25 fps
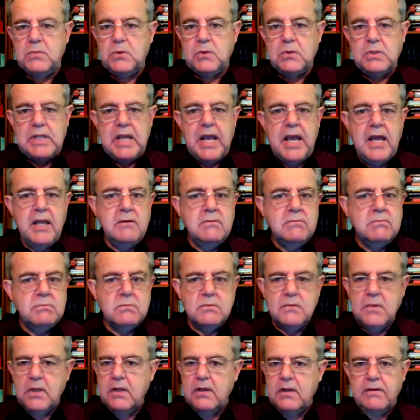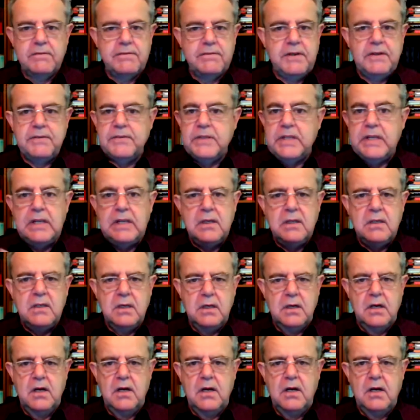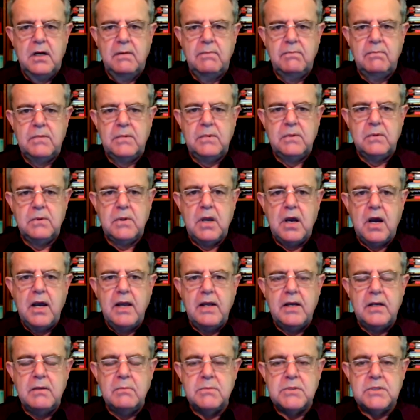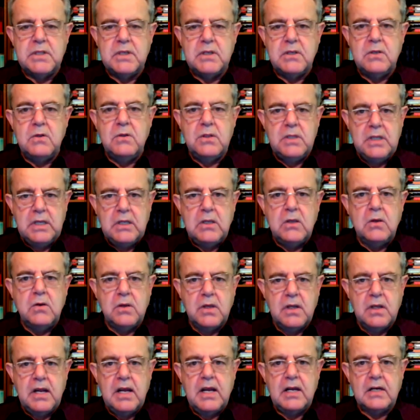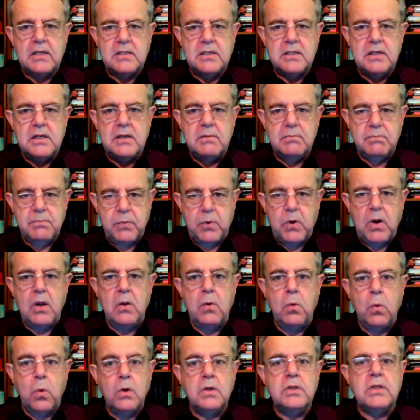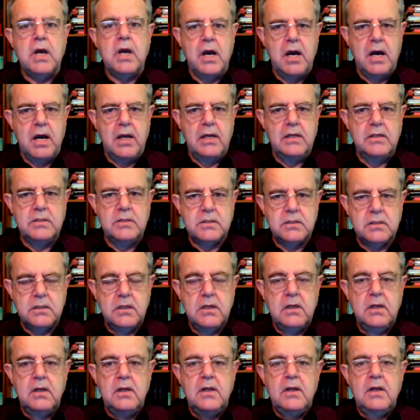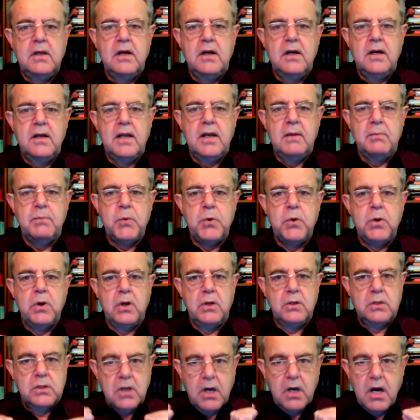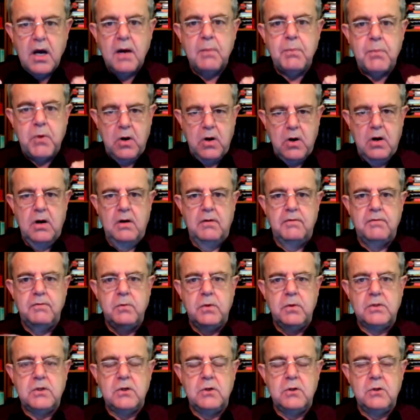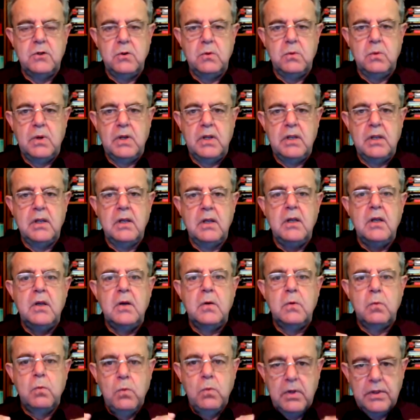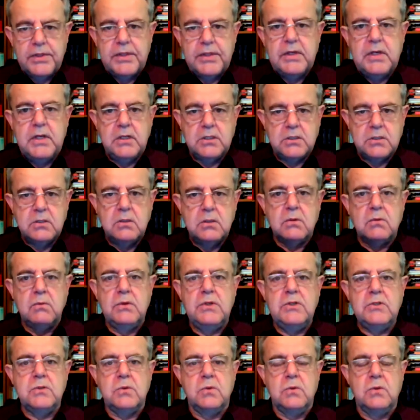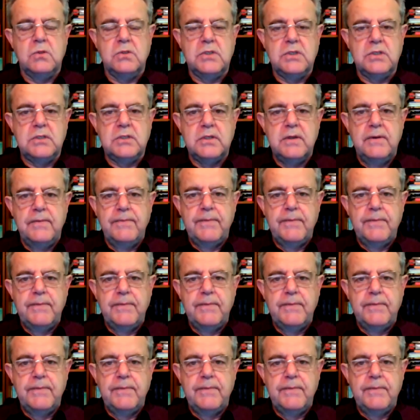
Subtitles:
10, 15 items that you think you can actually prioritize and put on top of what they're doing with additional resources.